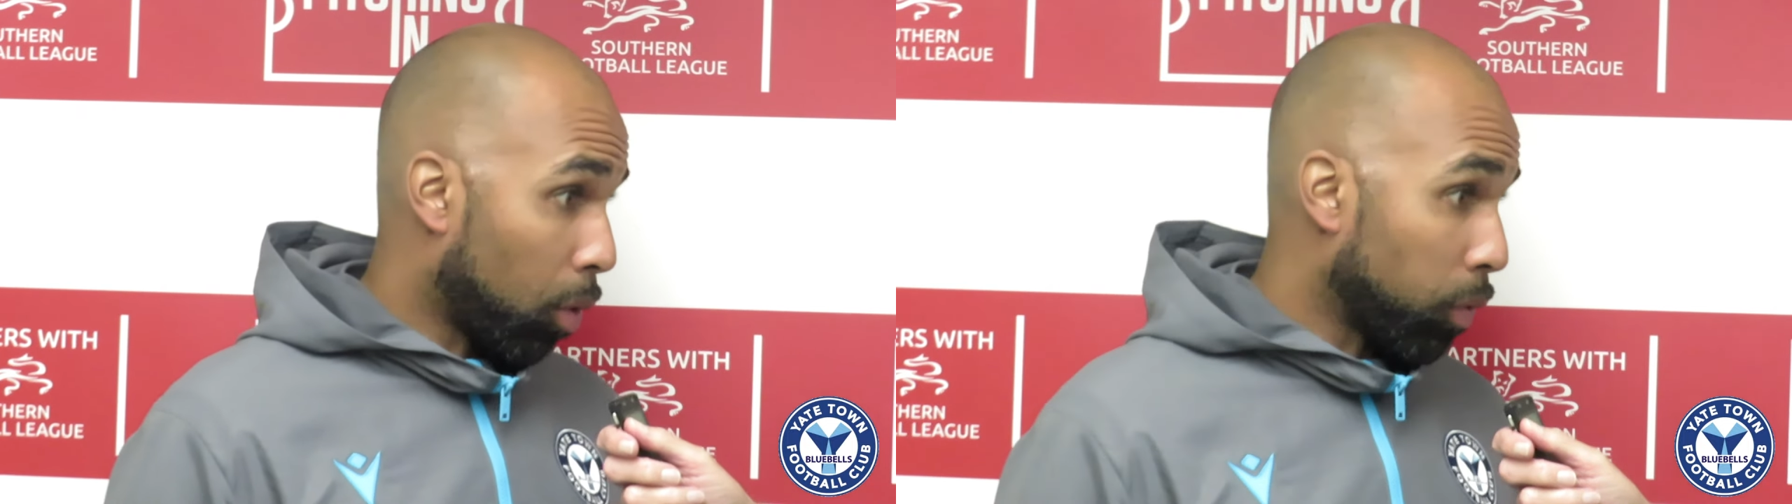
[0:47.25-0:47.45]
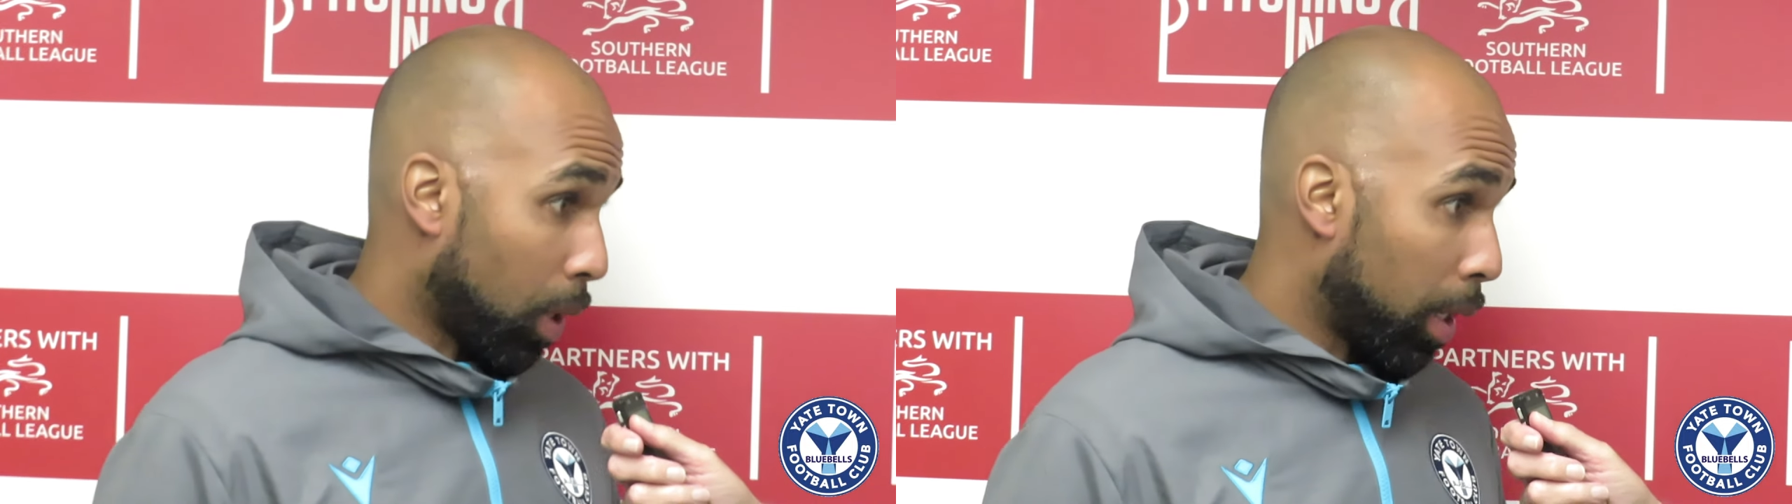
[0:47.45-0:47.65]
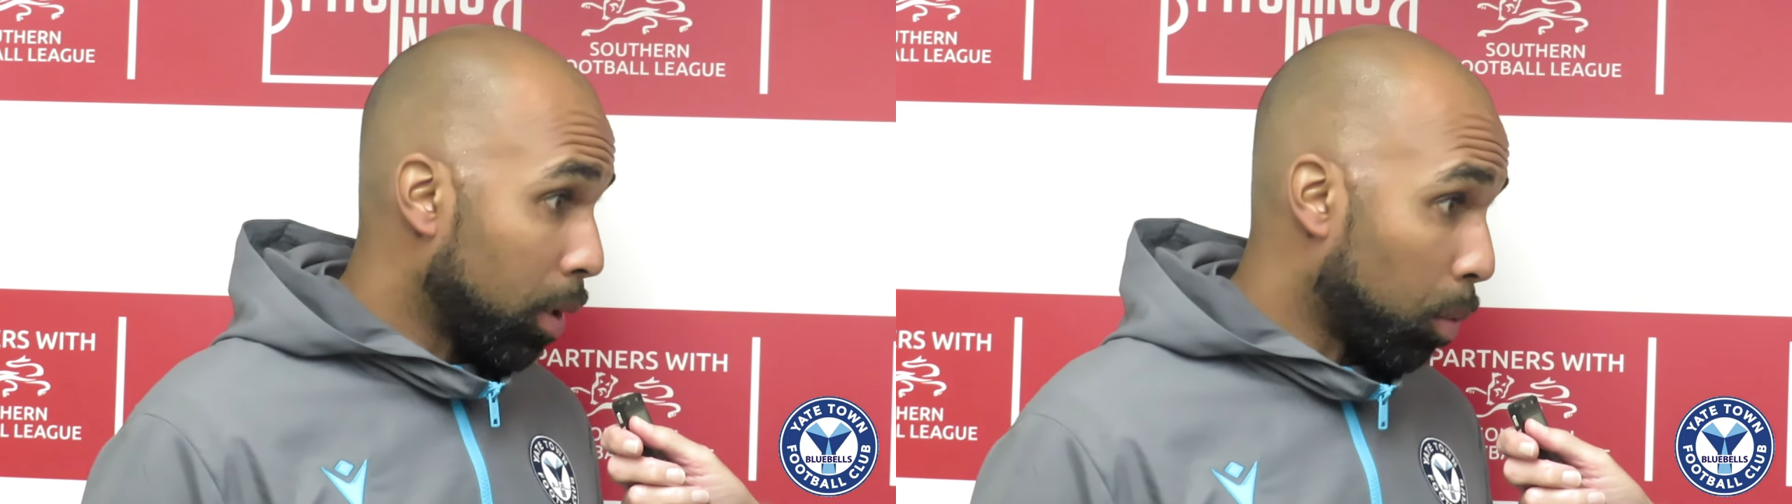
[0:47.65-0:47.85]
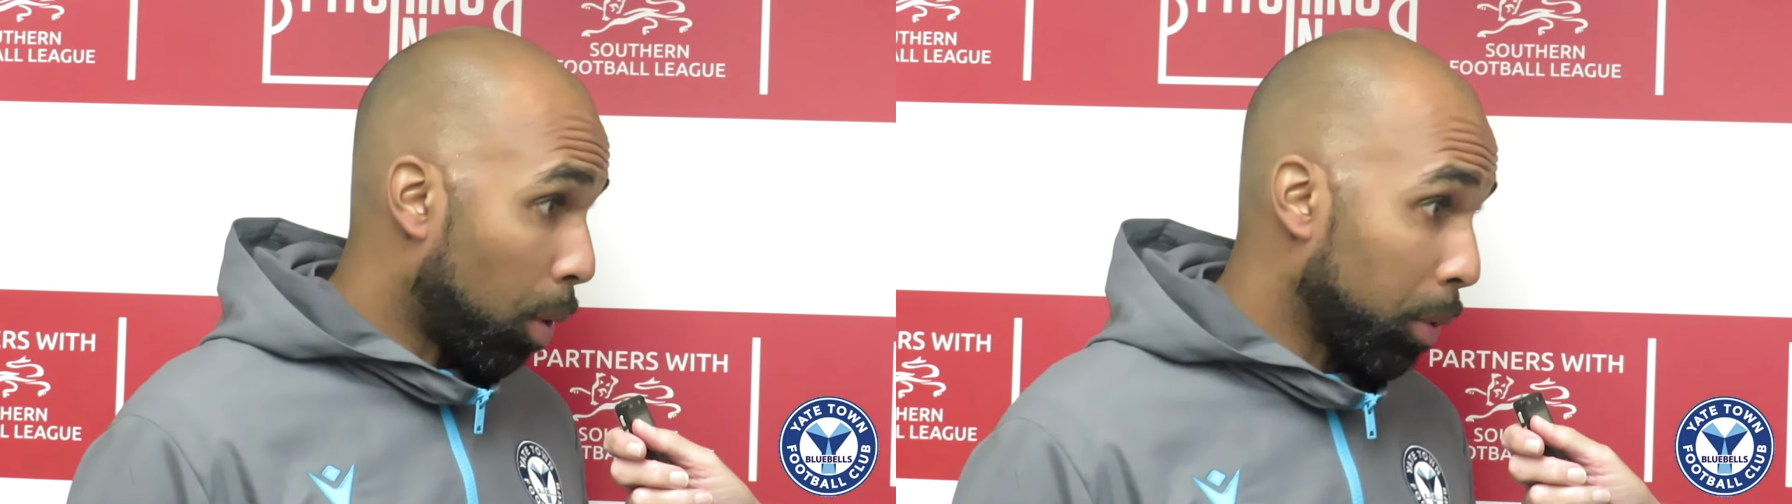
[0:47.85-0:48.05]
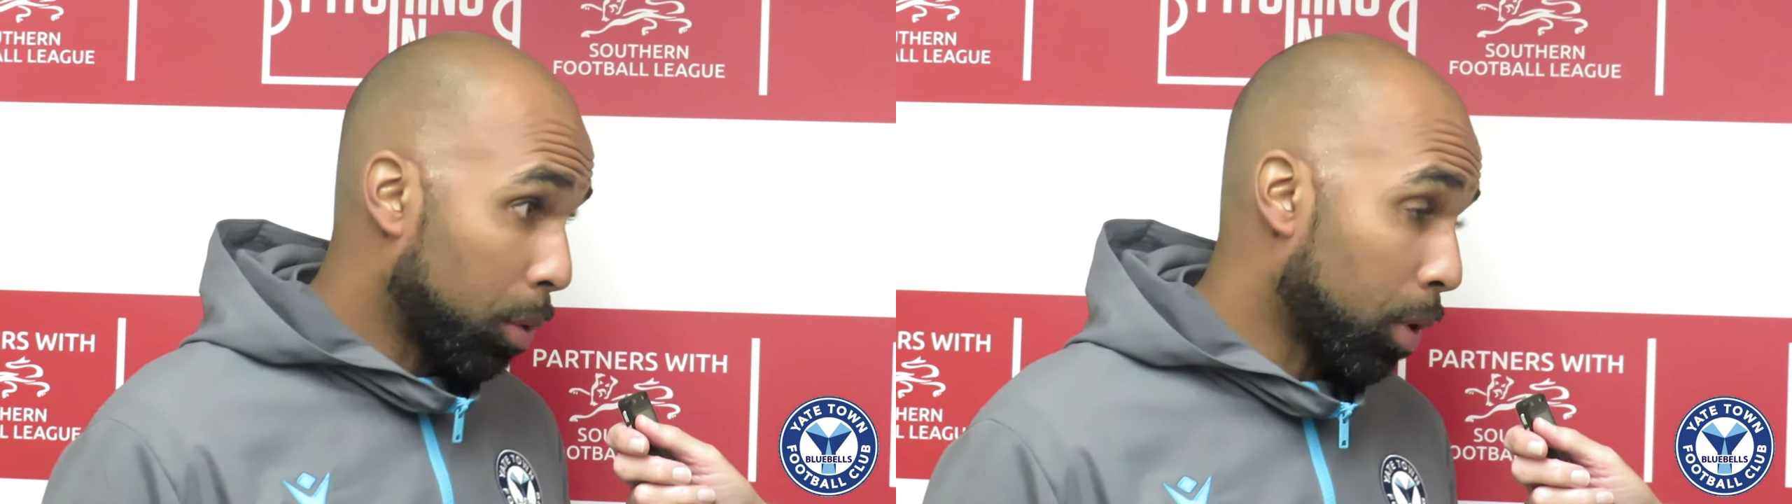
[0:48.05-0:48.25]
offside as
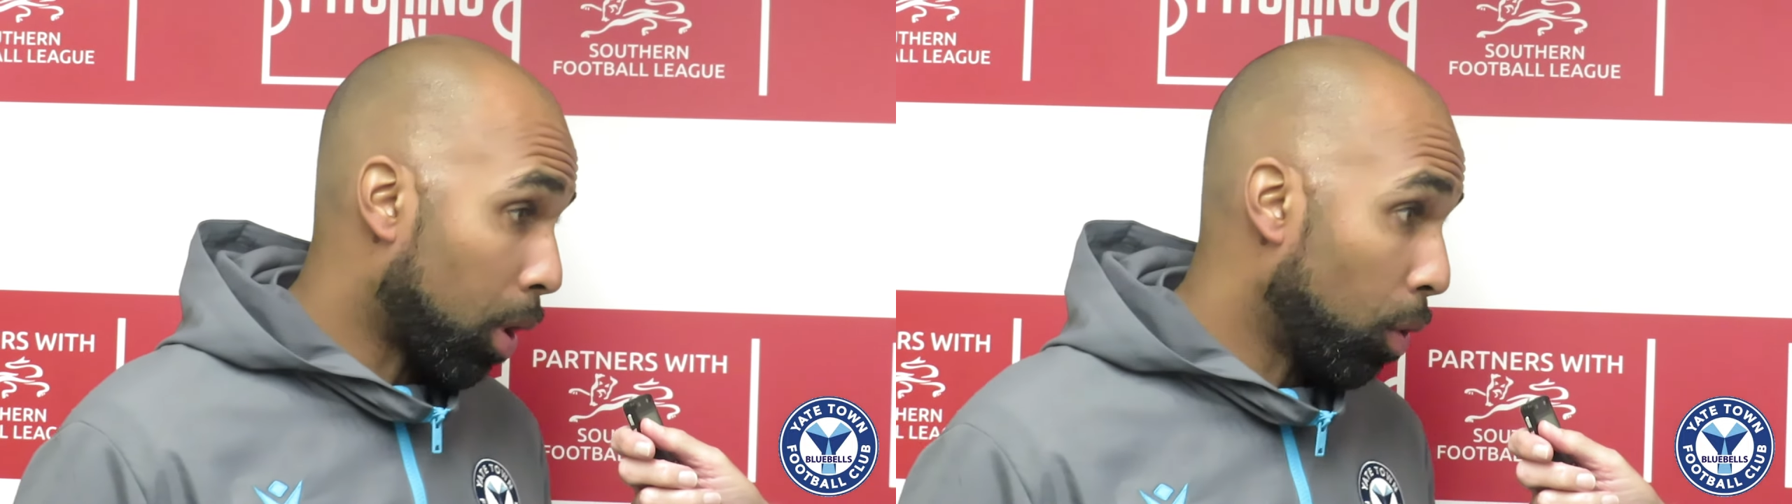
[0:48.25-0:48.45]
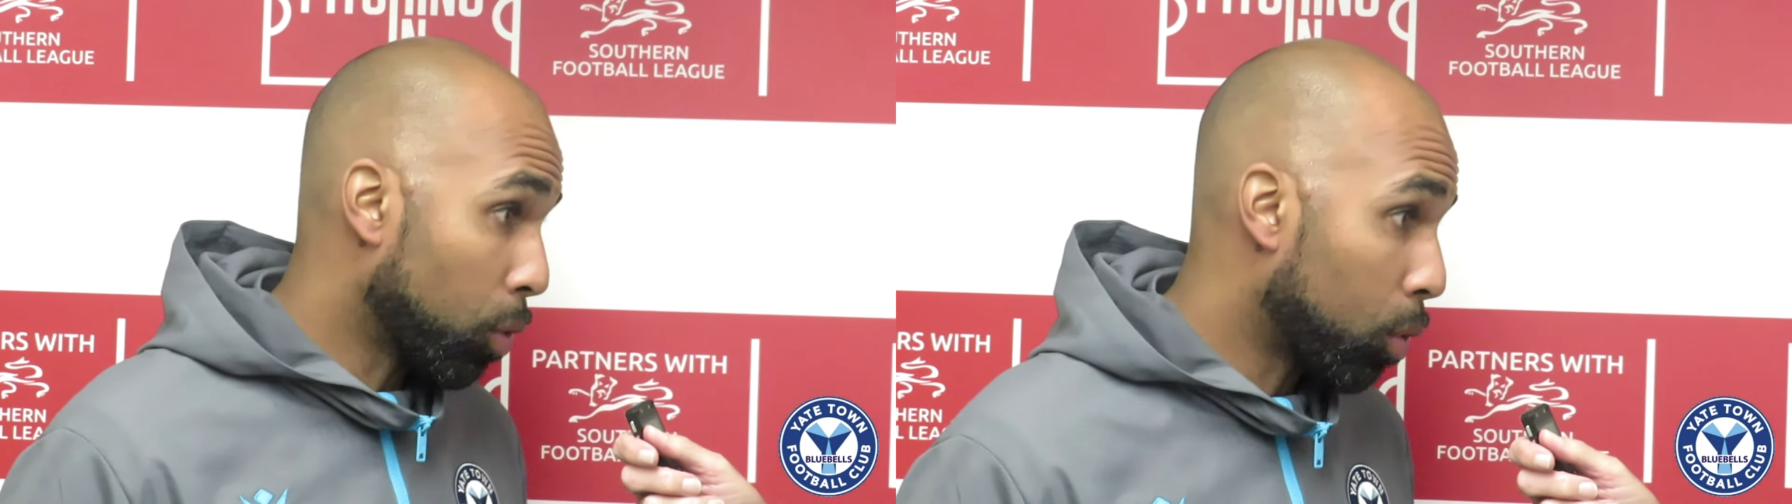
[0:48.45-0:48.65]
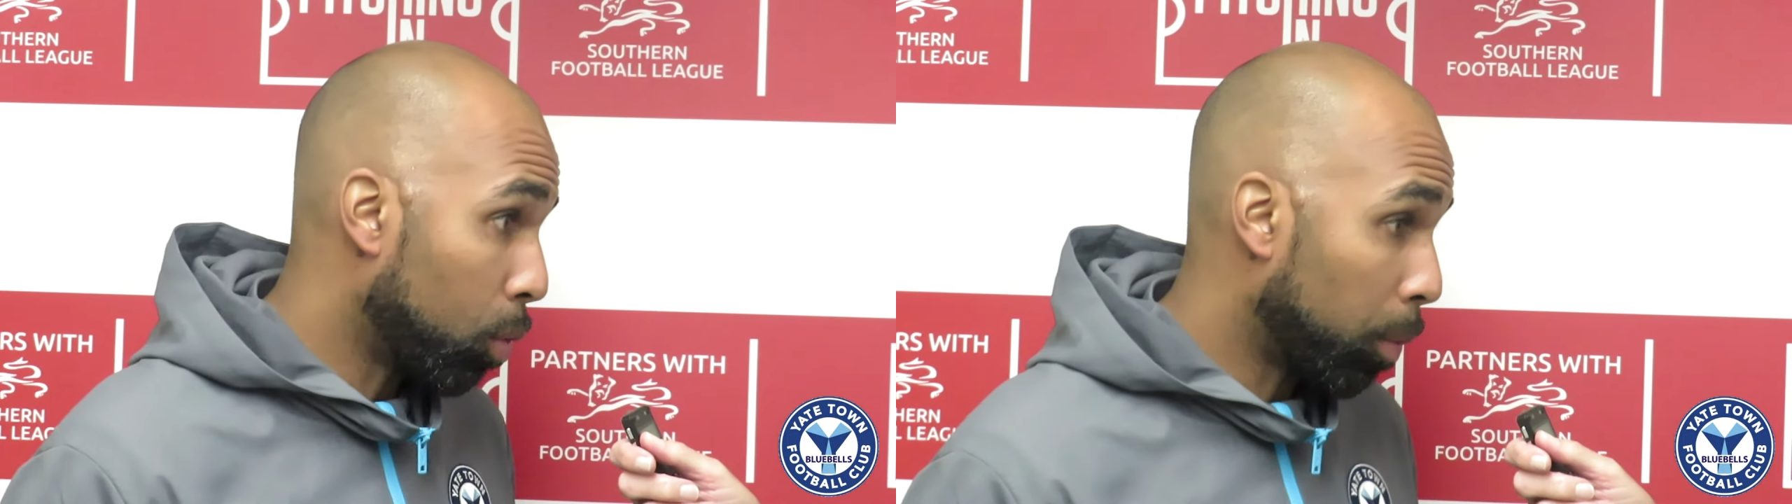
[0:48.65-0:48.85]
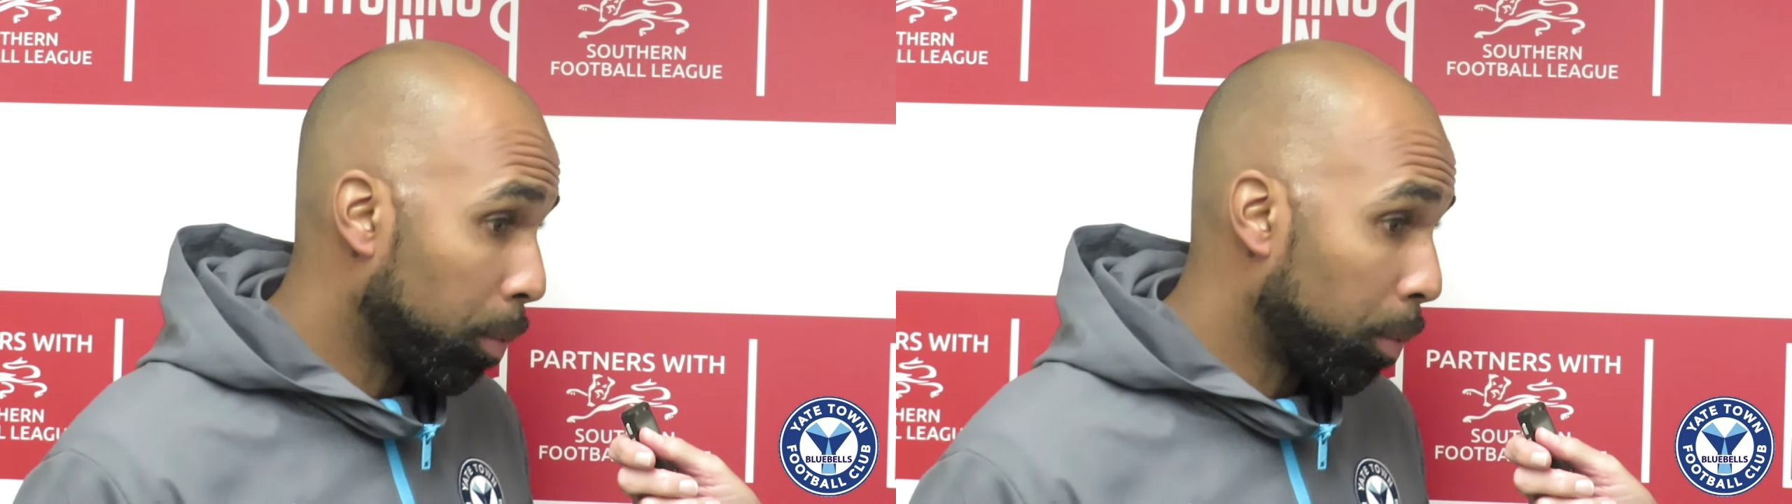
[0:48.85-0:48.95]
well, which was a close call.